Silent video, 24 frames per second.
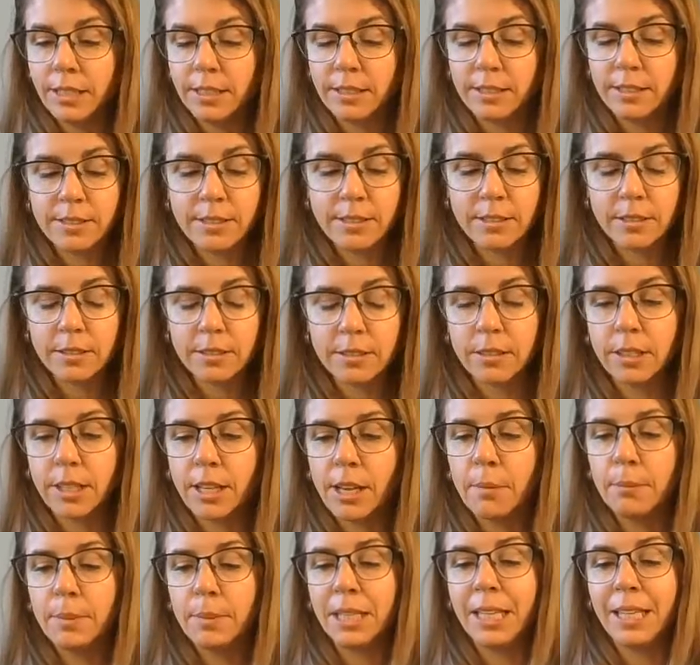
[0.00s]
is
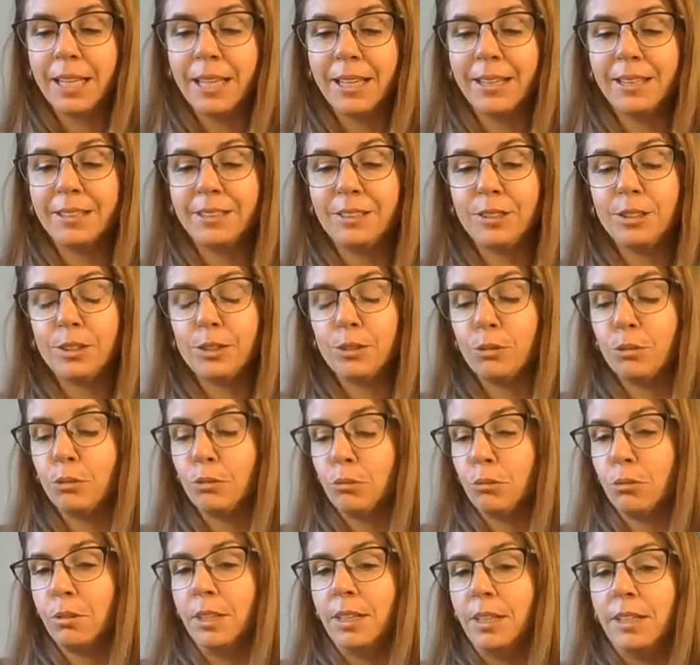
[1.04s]
coming in
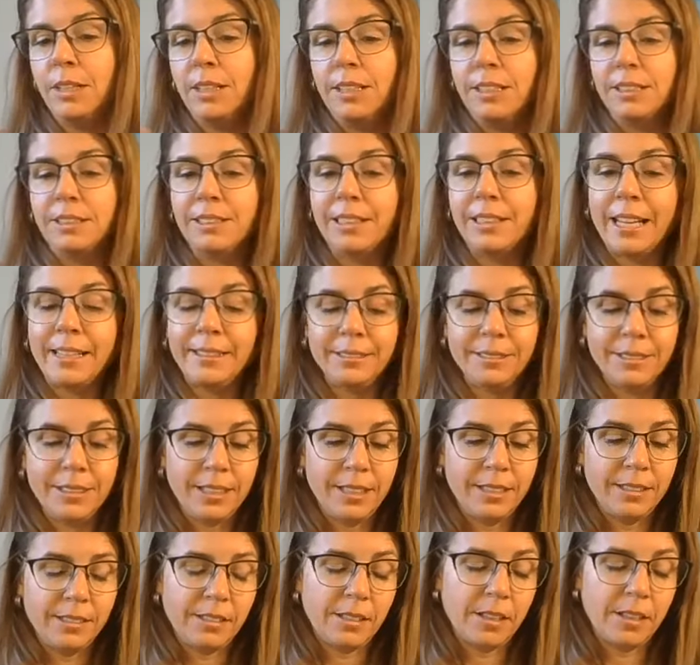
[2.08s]
to lighten
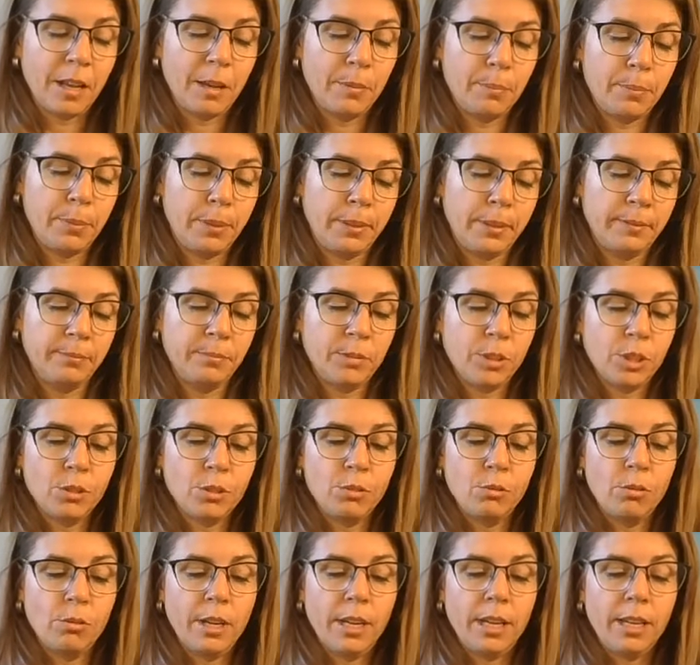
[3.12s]
things up,
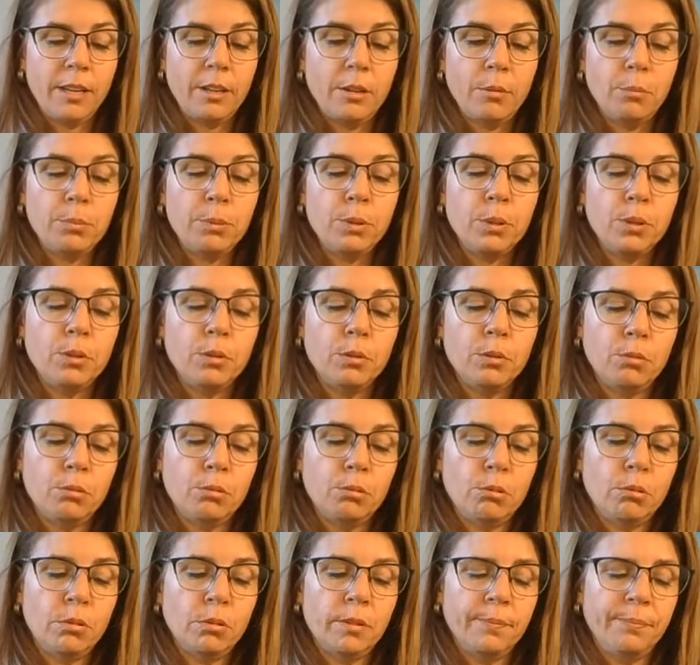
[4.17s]
to help
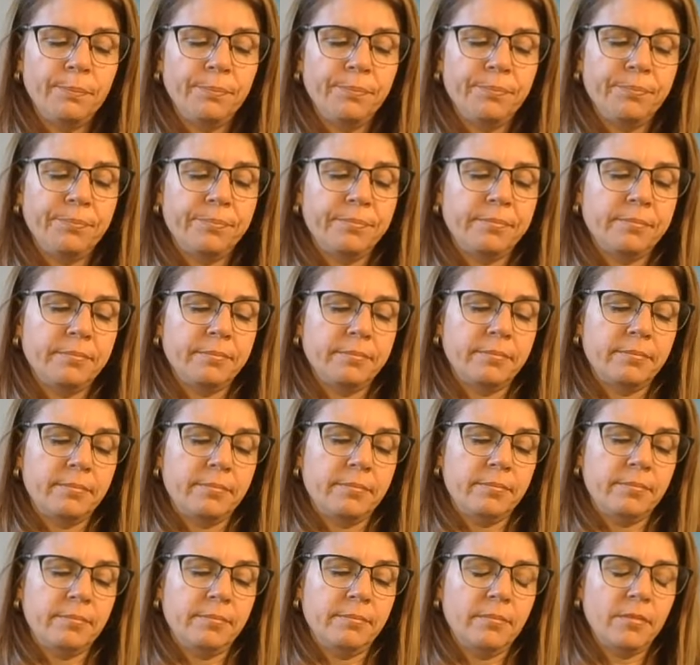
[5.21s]
you
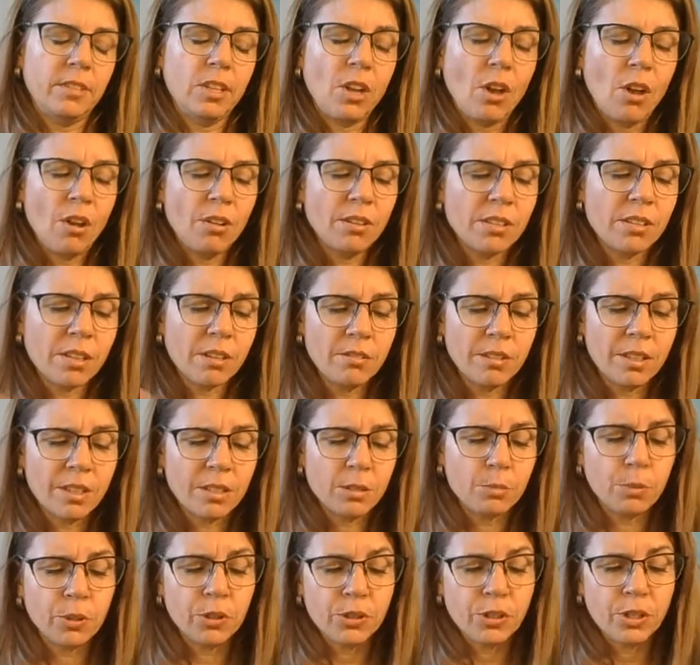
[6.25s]
to also
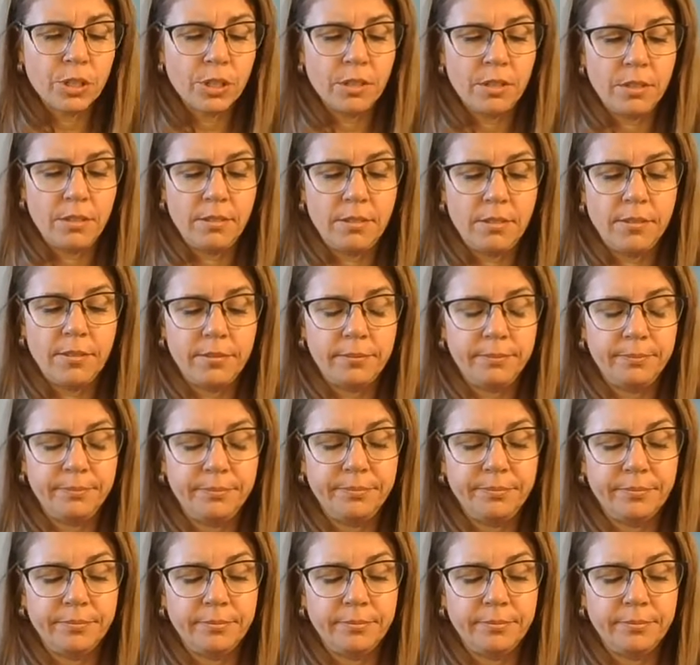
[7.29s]
this person.